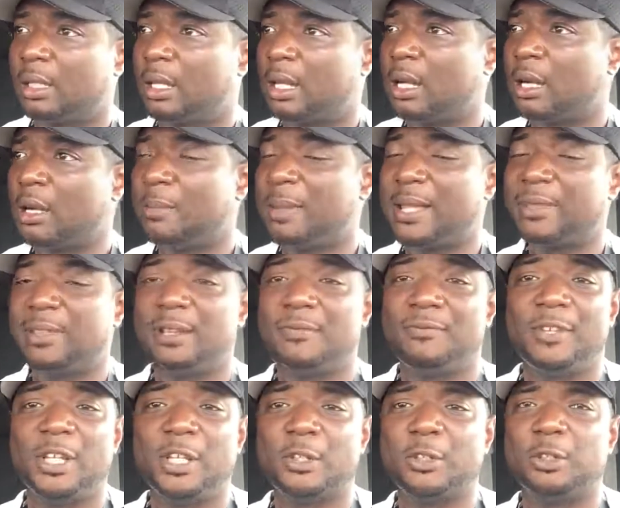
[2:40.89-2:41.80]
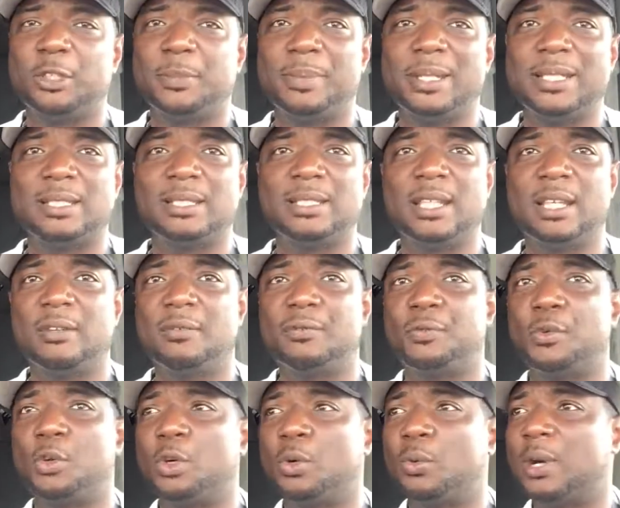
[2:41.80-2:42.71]
after the vehicle's been sitting
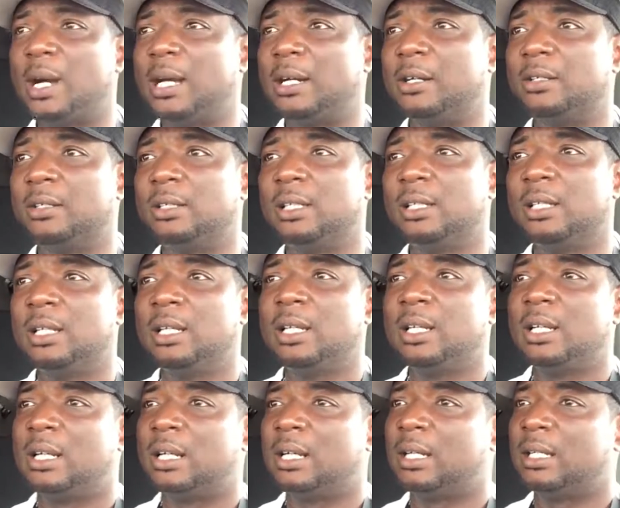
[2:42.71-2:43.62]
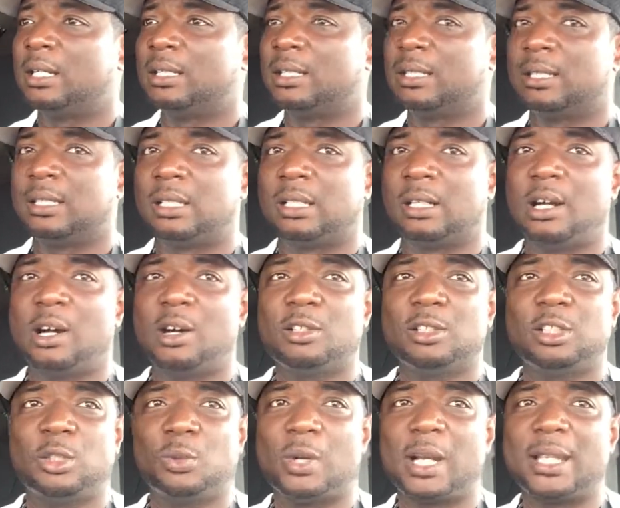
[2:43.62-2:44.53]
for a while.
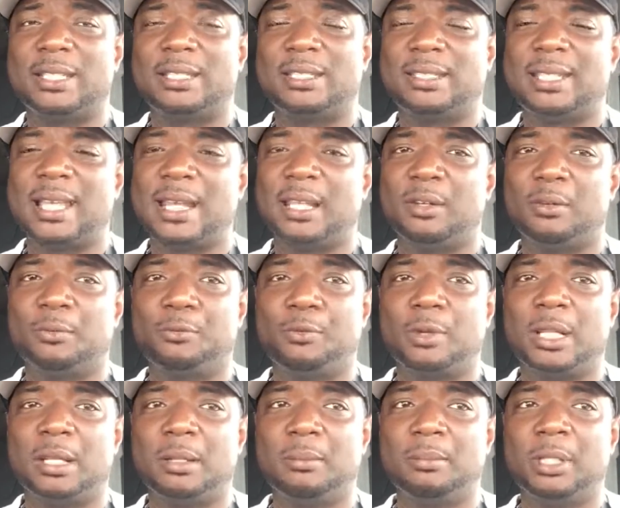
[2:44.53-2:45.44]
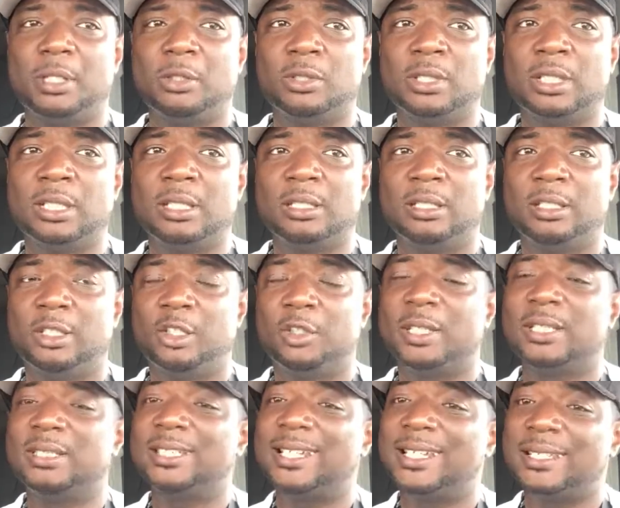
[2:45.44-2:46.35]
Also, while you're standing in front of the building,
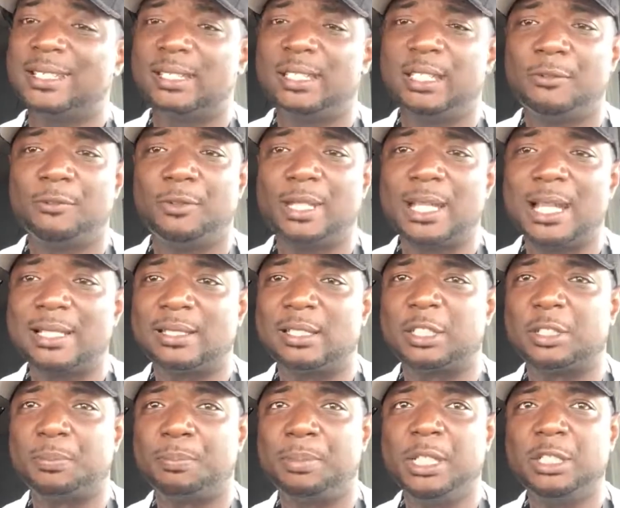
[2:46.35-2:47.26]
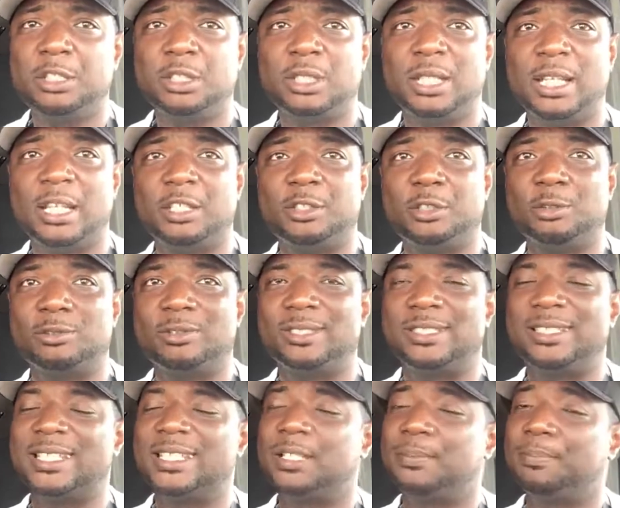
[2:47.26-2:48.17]
you can check to see if you got suspension issues
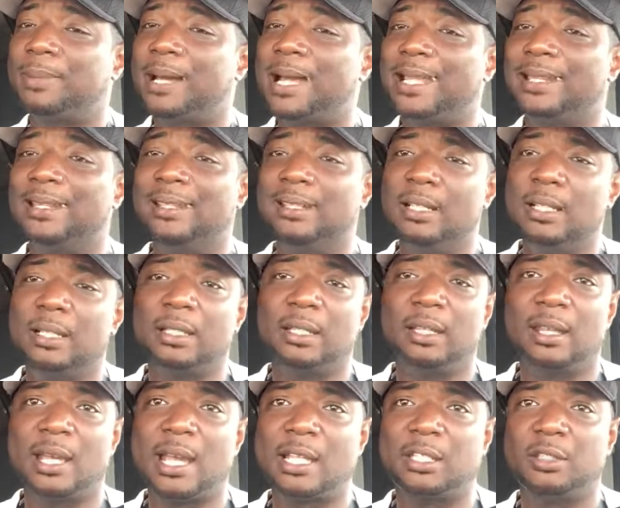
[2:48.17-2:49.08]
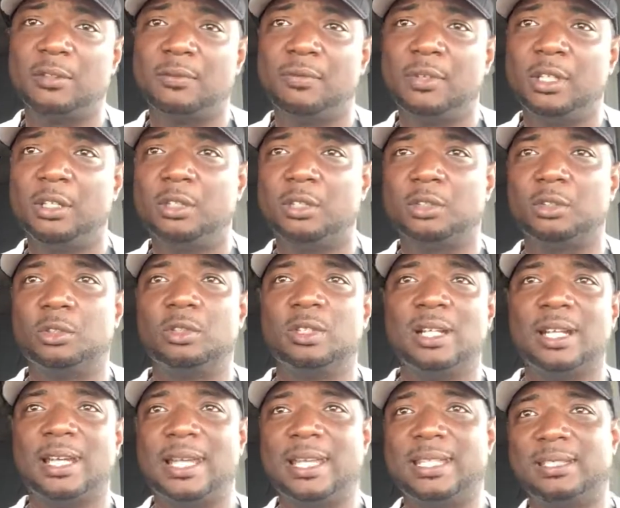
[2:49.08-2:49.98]
just by looking at your vehicle.
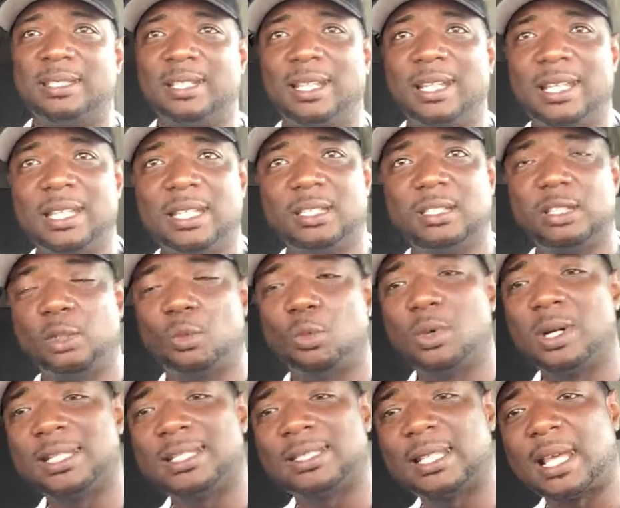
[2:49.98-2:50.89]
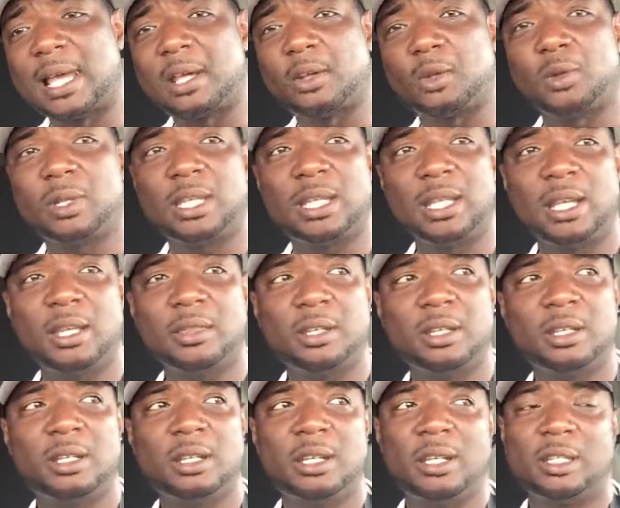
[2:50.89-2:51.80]
It's a leaning to one side or the
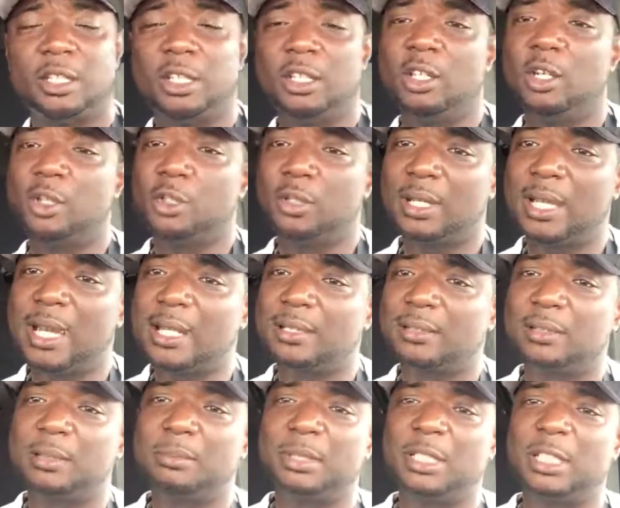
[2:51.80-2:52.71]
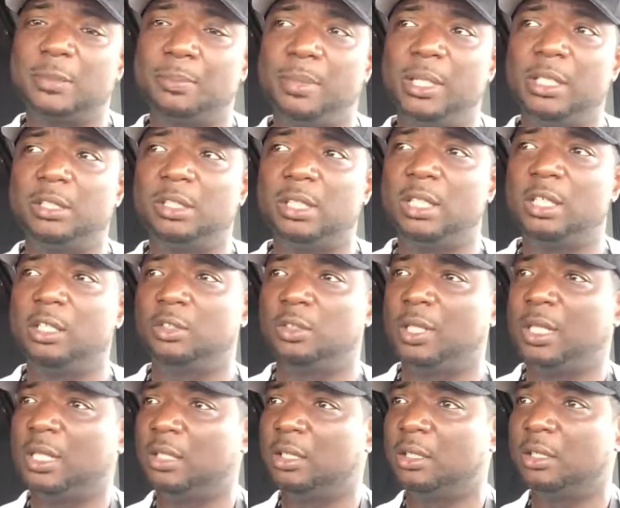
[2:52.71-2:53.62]
other, you know you got some suspension
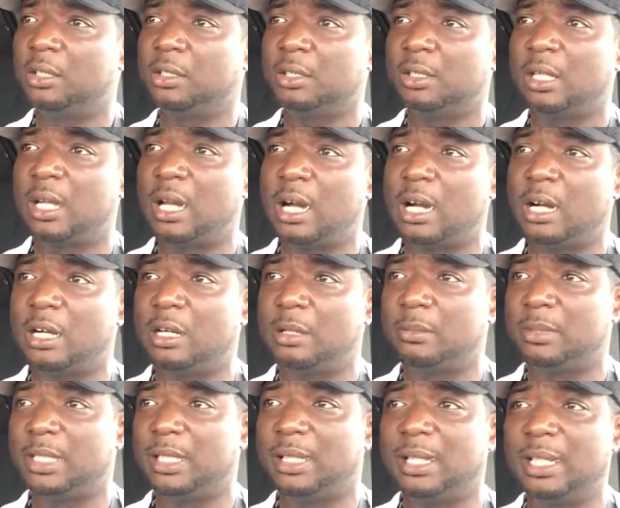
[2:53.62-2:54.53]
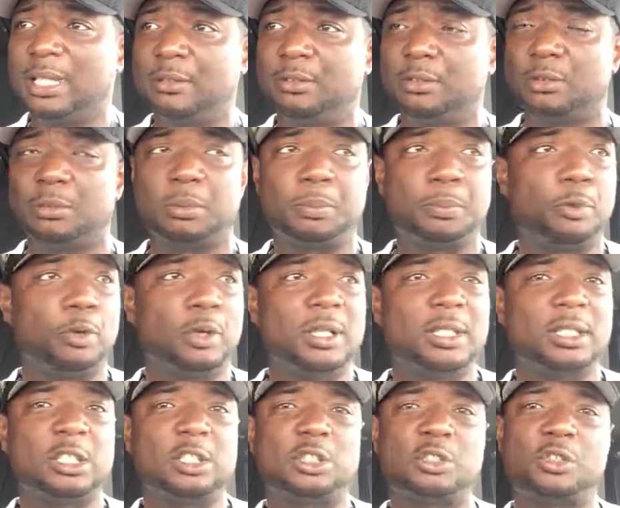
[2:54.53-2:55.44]
issue. Either your leaf
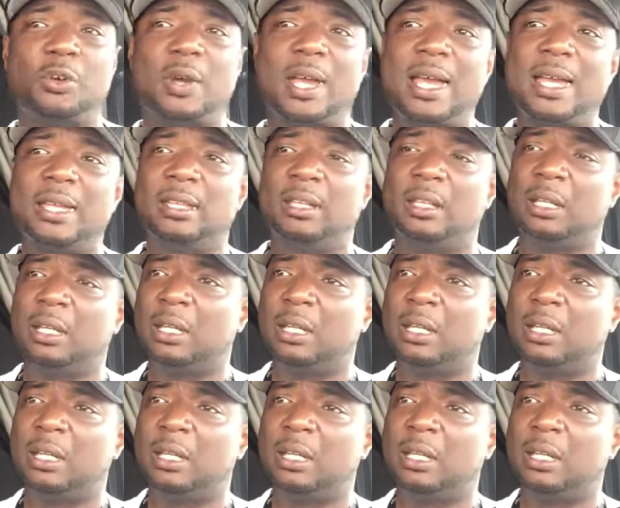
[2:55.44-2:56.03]
springs is cracked,